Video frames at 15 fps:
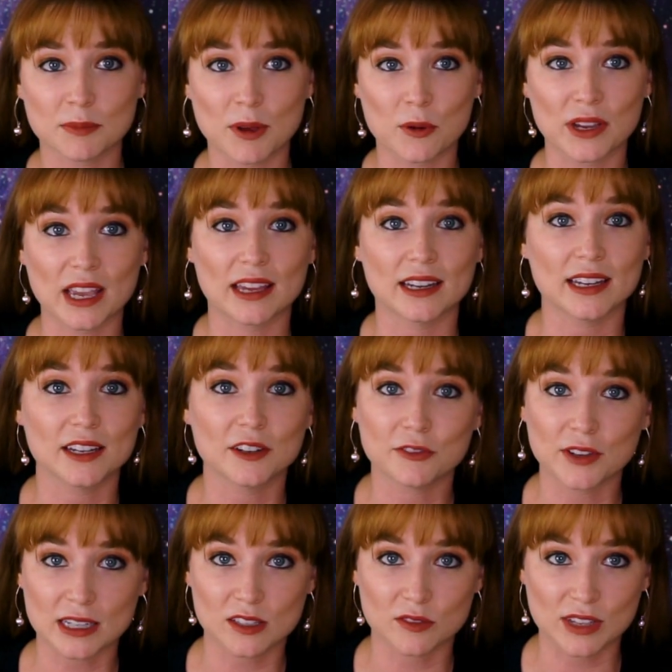smoke, and
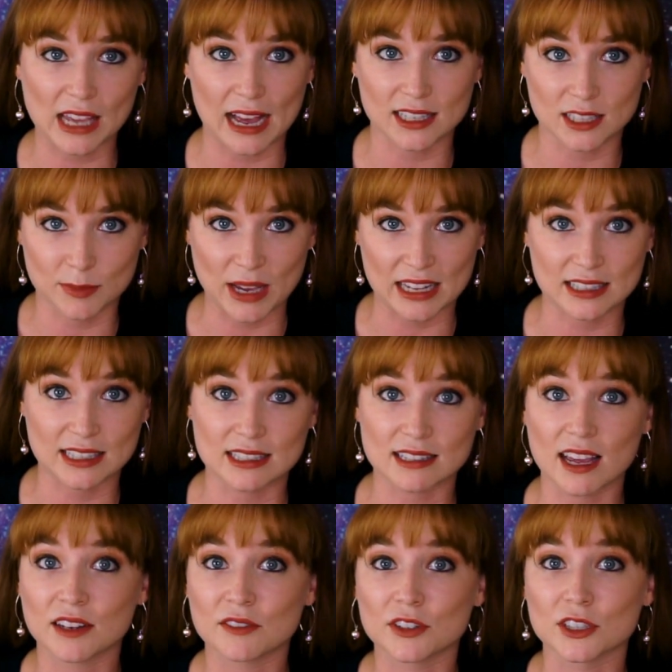ineffective gas mass
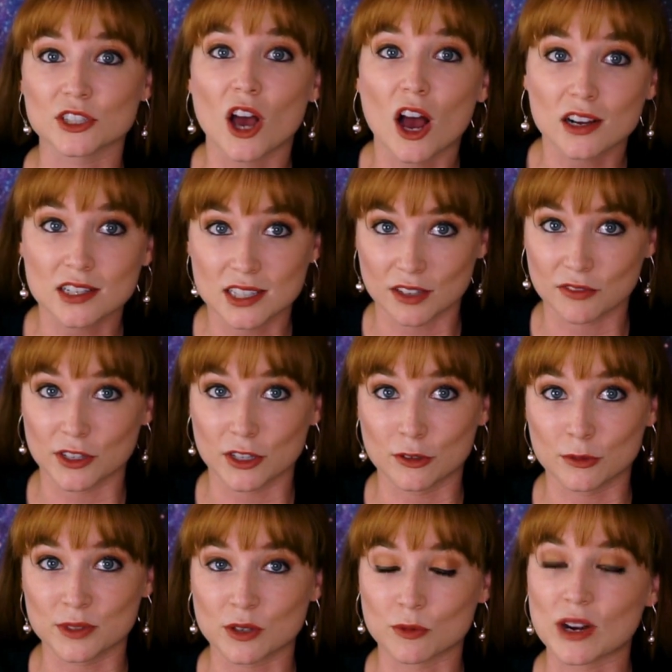designed for toxic
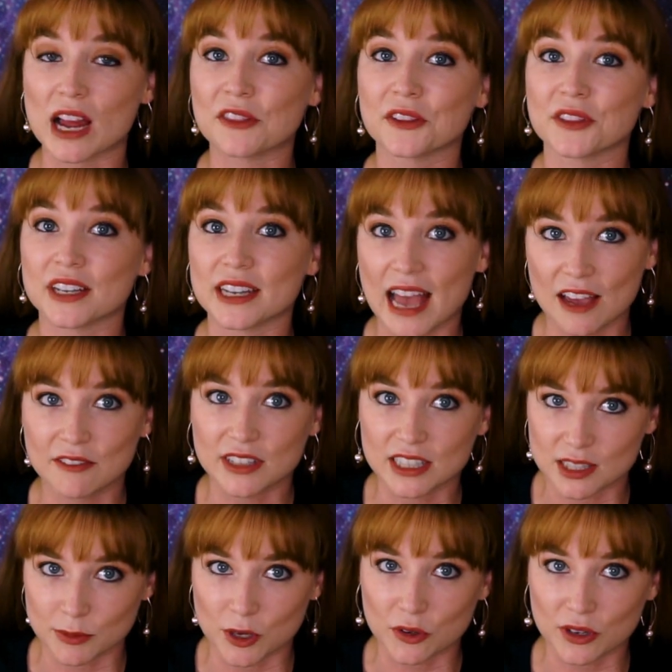fumes rather than heavy
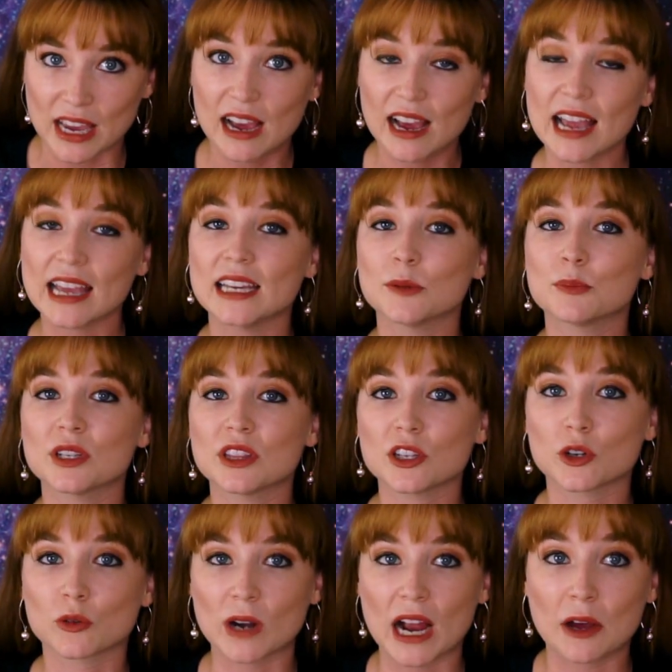smoke hampered
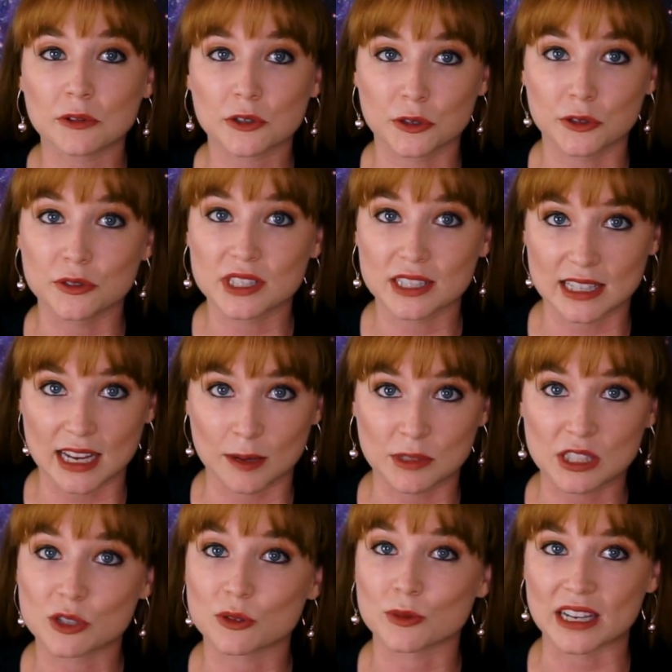the ground crew's
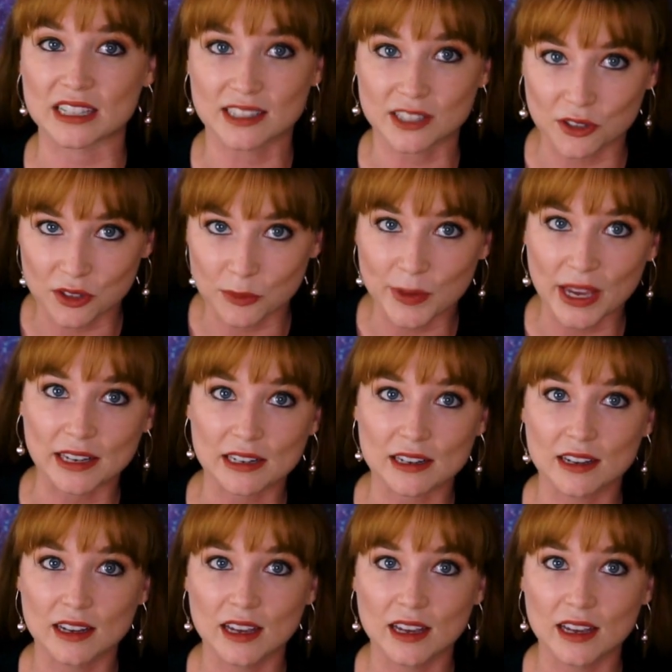attempts to rescue the men.